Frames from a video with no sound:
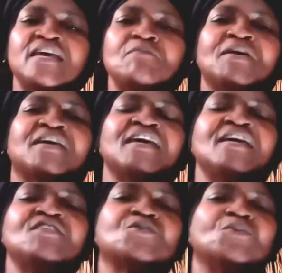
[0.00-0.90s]
he
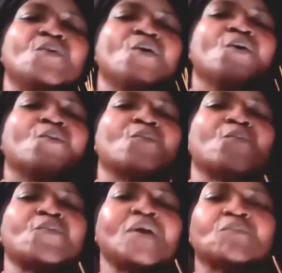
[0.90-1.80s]
began to
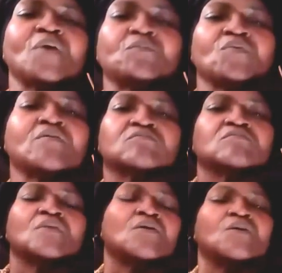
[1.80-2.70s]
rip, rip, rip
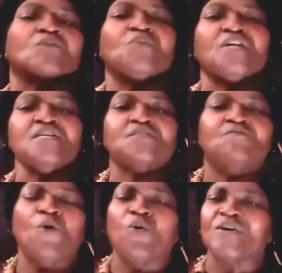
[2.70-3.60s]
with his
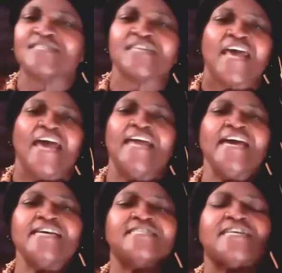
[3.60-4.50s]
voice. And
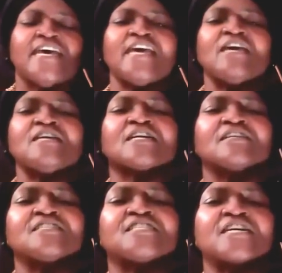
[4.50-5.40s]
as he
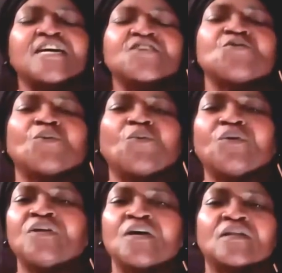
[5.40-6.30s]
continued
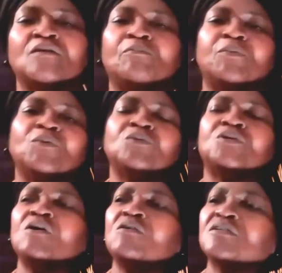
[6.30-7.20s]
on, the
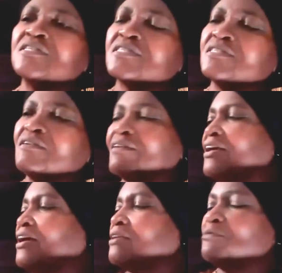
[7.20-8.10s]
bulldog just looked
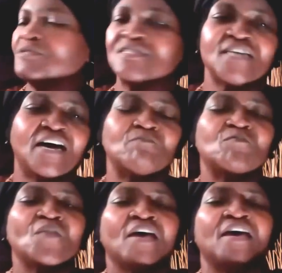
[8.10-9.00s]
at him on the side,
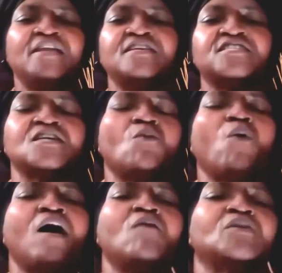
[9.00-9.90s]
and the
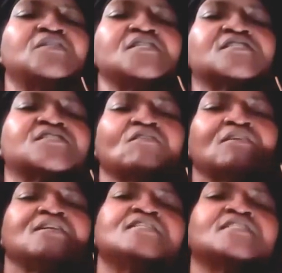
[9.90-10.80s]
chihuahua just took
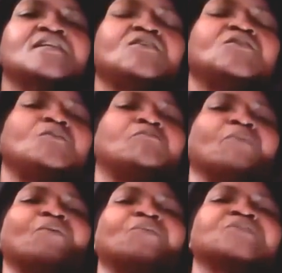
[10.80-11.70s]
his little, little
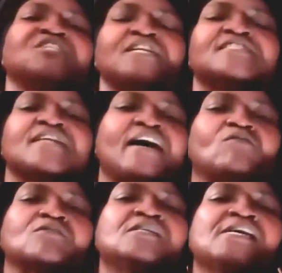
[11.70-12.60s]
bird chest
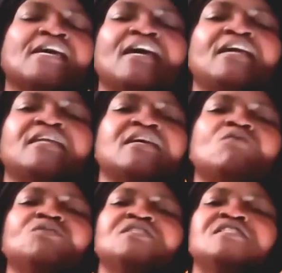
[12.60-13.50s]
out. And he
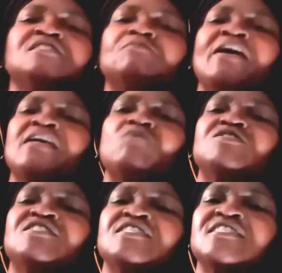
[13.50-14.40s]
was in his mind, he
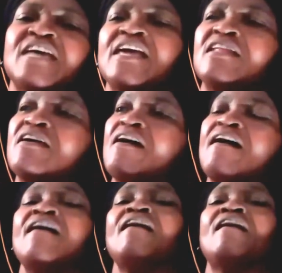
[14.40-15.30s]
was just saying,
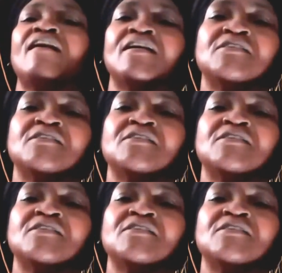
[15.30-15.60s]
Ha,